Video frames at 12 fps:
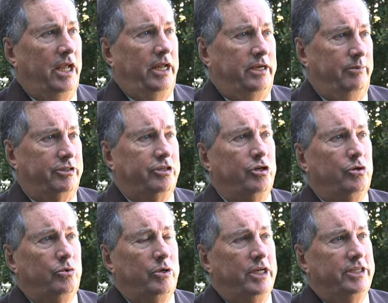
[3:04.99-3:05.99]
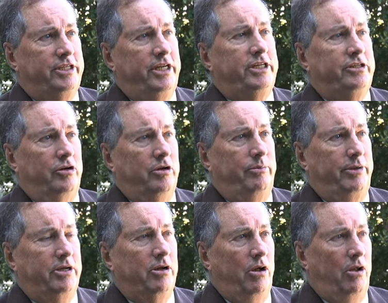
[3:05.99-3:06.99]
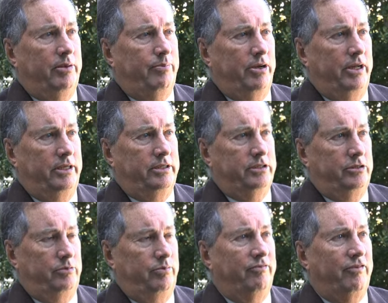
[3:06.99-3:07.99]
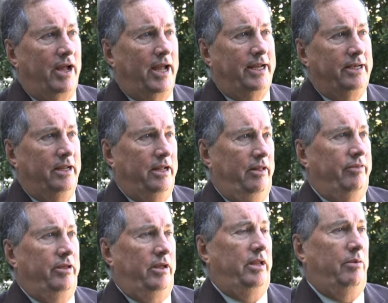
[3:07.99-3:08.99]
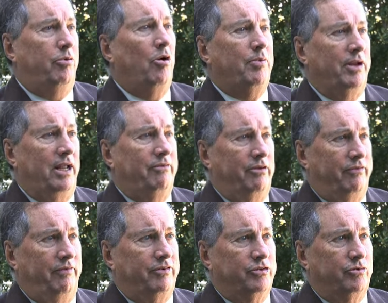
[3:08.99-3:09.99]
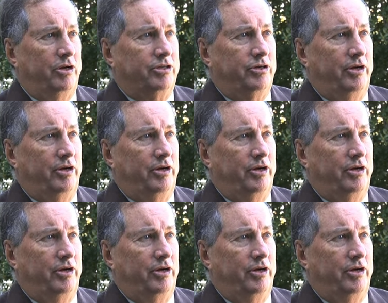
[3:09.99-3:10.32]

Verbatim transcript: And number two, cities are going to be called upon to provide the, an appropriate level of infrastructure.